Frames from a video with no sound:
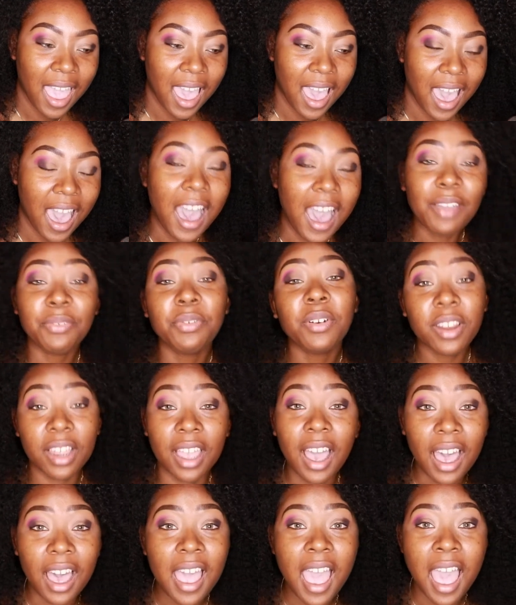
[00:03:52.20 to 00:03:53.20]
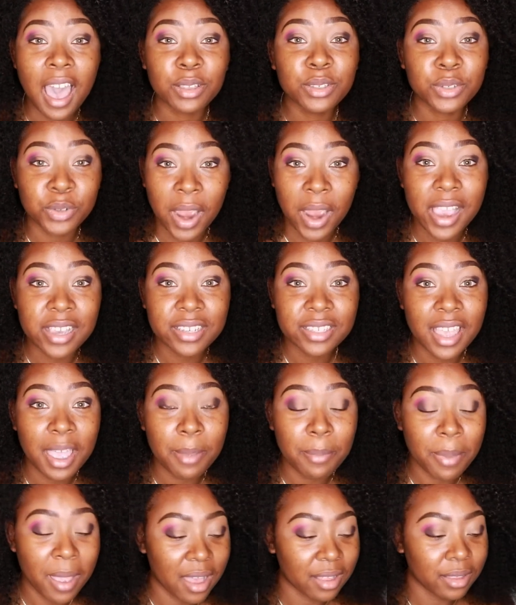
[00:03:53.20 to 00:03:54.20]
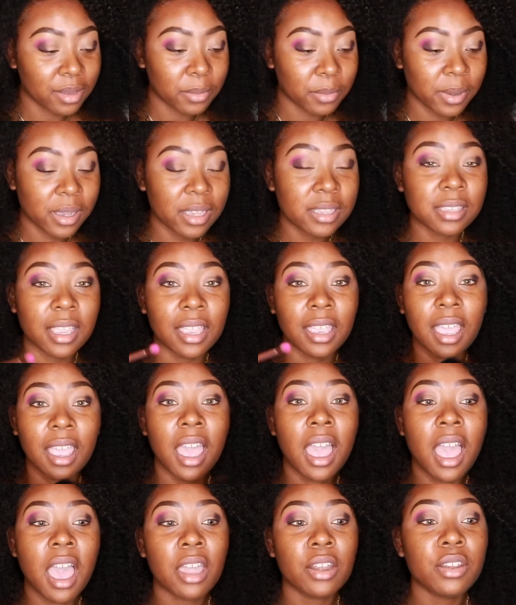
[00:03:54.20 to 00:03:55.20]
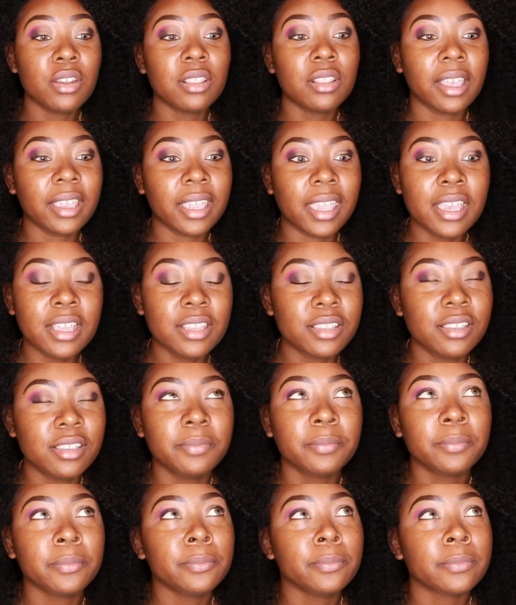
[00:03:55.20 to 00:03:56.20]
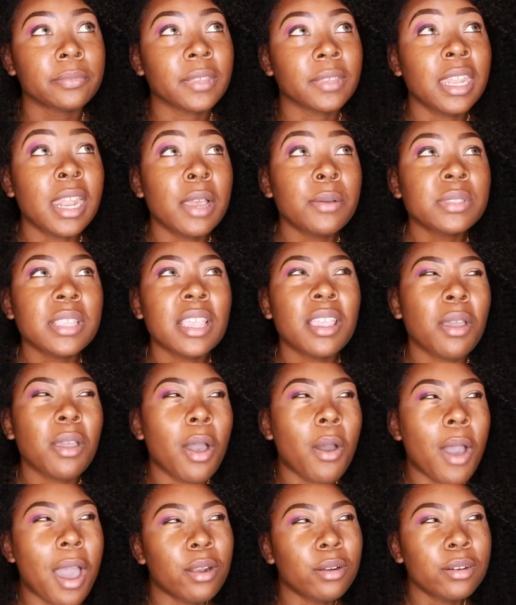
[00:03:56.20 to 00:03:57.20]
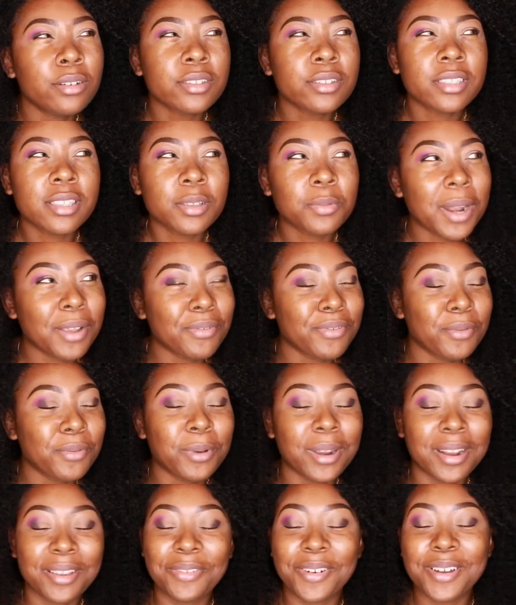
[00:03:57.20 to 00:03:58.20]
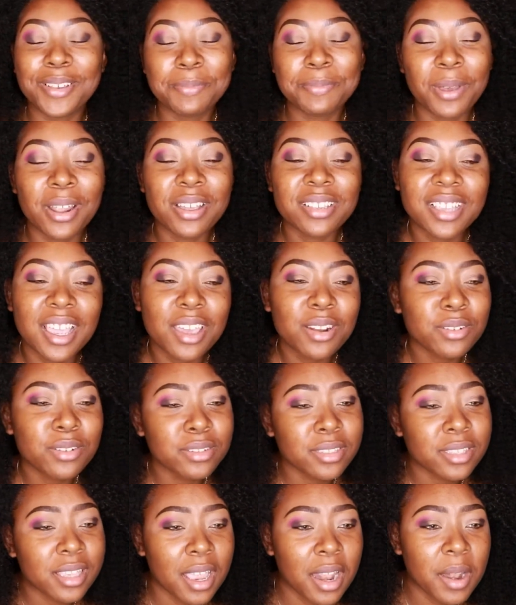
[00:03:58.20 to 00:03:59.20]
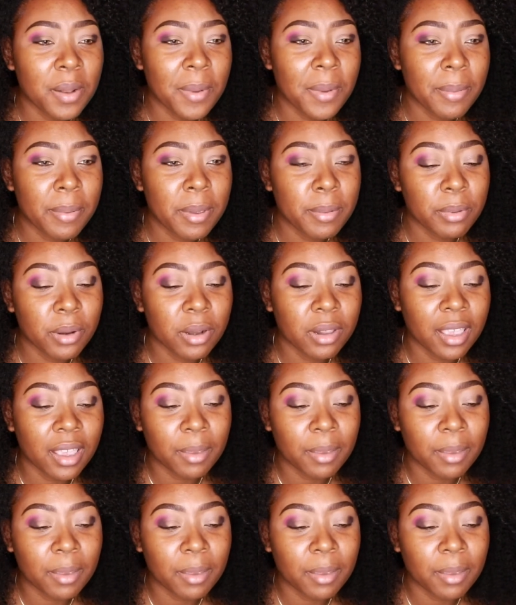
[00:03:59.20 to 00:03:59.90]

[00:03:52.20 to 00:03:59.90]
I forgot how trash that palette was. Like it, and I was like, I don't understand. When I first bought it, I was like, I don't understand why people are like